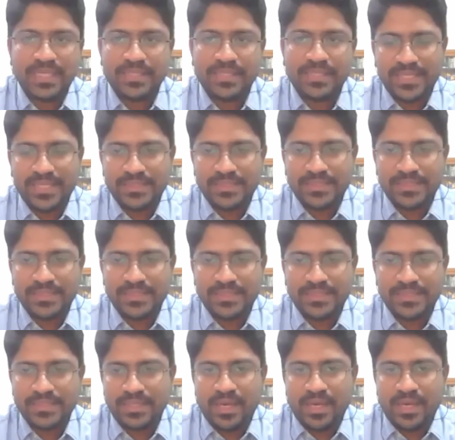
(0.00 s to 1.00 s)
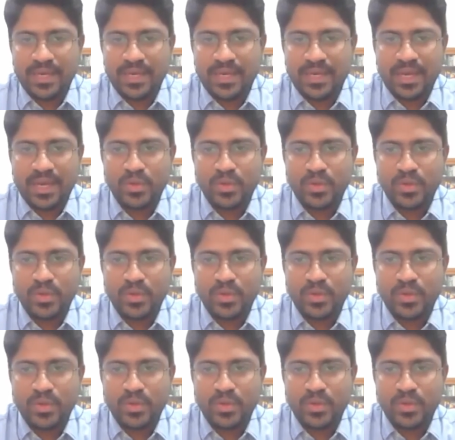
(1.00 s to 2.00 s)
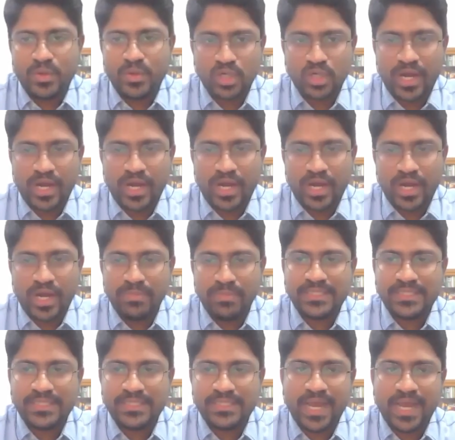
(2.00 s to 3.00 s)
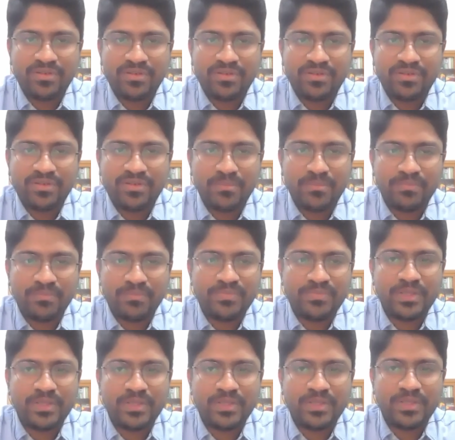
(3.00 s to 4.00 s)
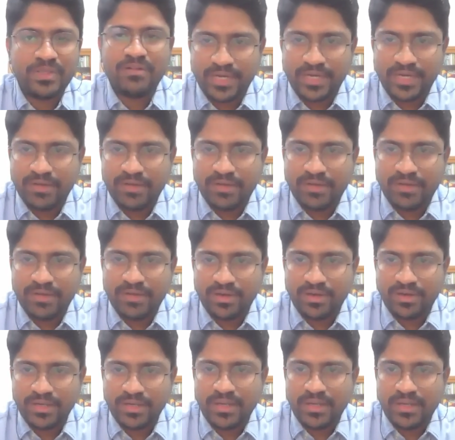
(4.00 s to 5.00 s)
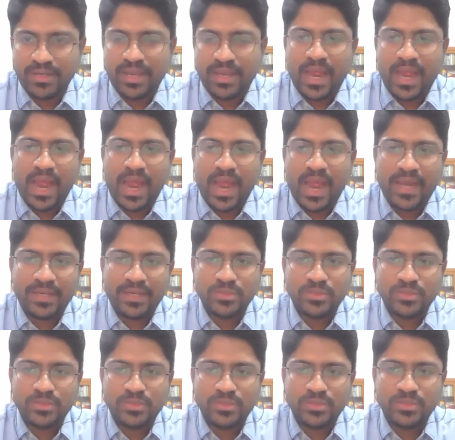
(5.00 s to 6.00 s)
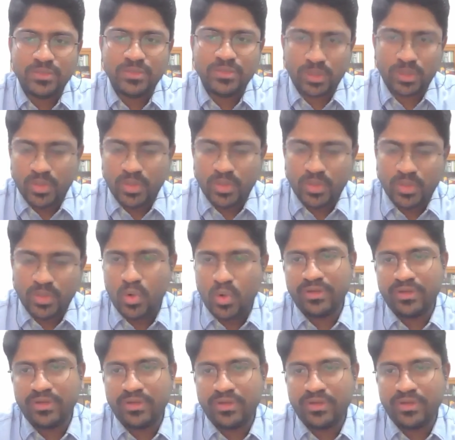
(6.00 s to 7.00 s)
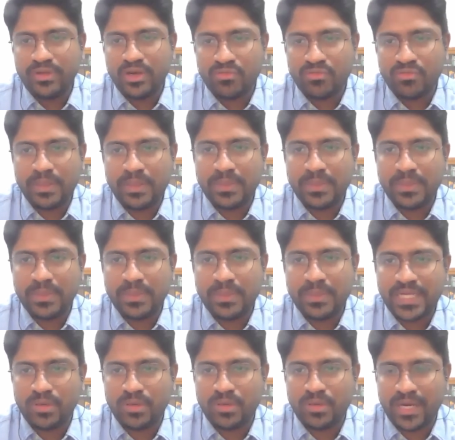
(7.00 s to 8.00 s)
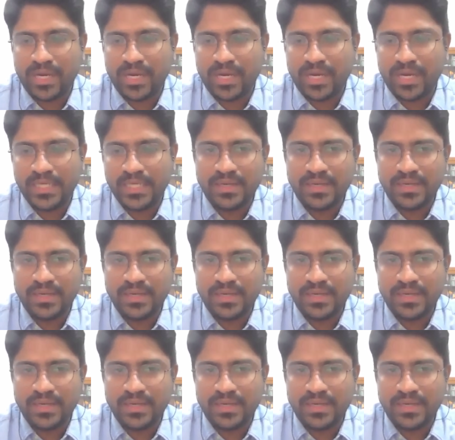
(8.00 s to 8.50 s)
Dispatch. Today we are joined by Chee Han from Third World Network, and he's also the co-convener of People's Health Forum Malaysia.